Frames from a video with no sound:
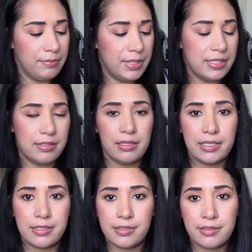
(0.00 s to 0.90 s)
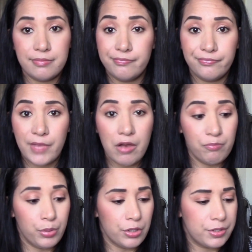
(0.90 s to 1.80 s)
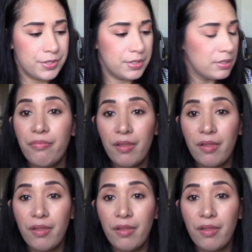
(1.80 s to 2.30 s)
his list of books.